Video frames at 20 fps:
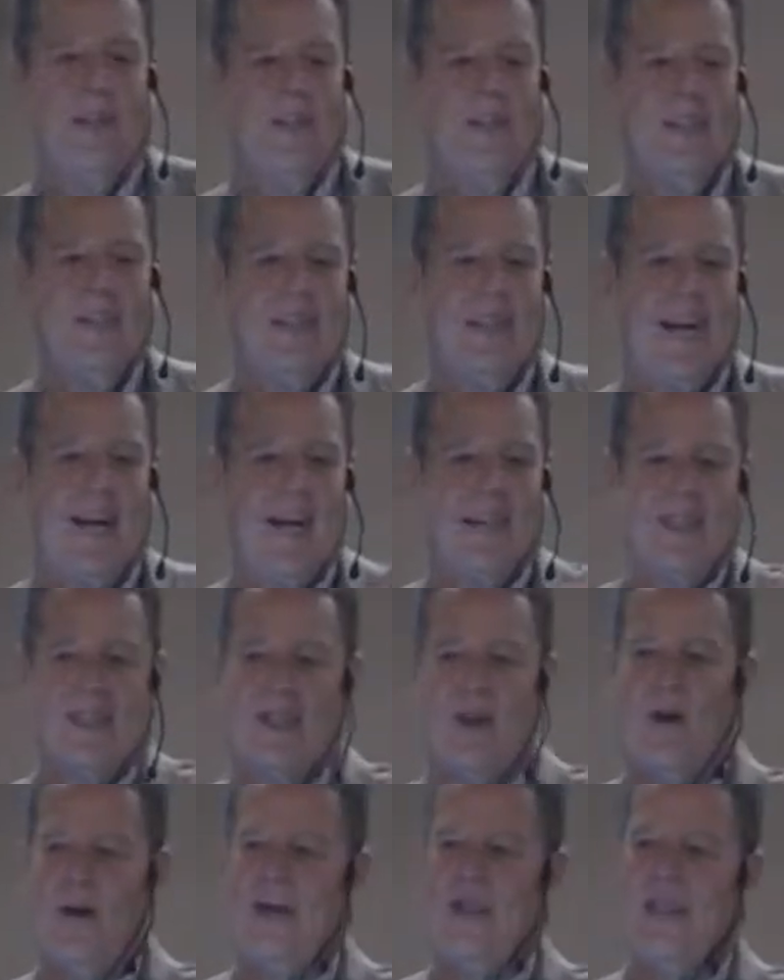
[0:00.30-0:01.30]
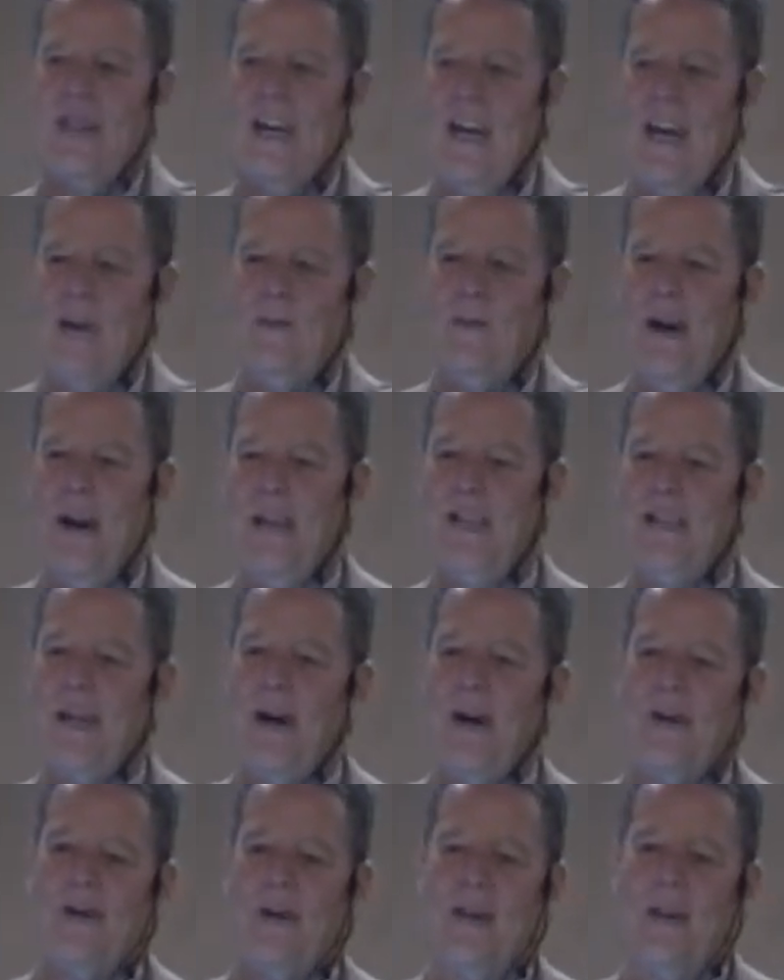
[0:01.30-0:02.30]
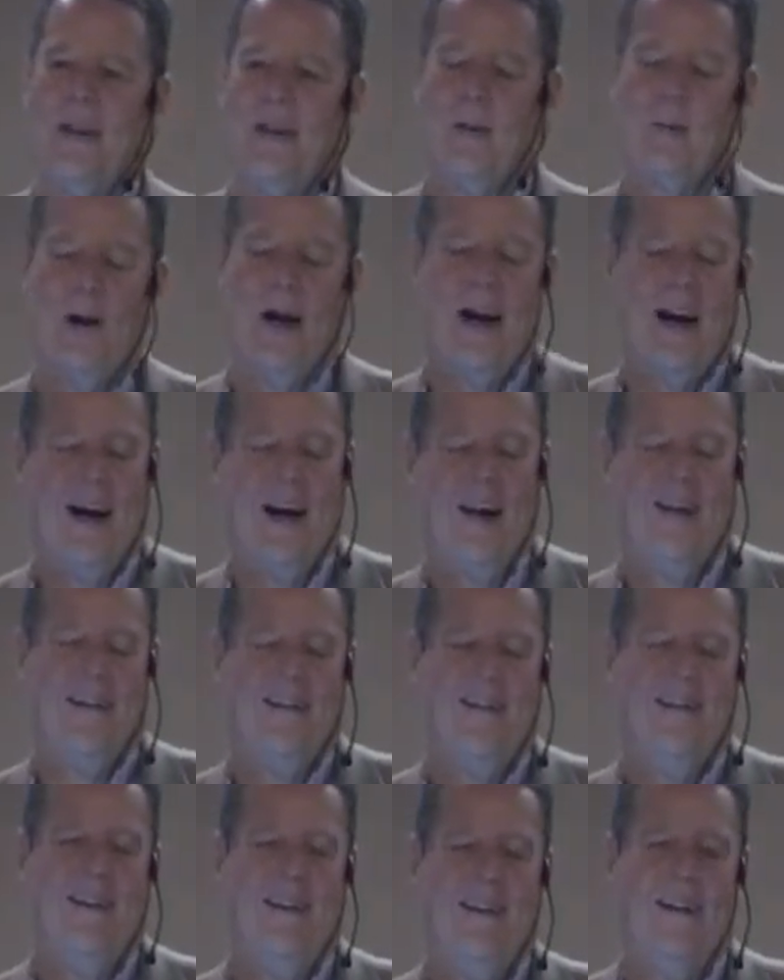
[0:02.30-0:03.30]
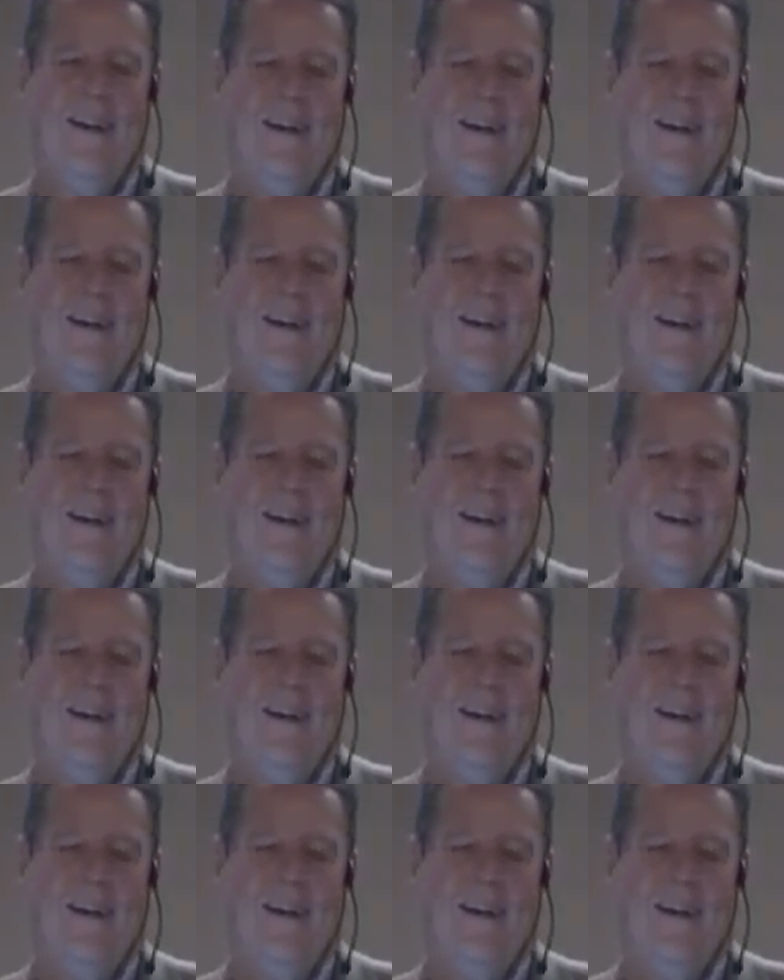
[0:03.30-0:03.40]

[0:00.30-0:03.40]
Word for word: wanted to kind of start today by talking about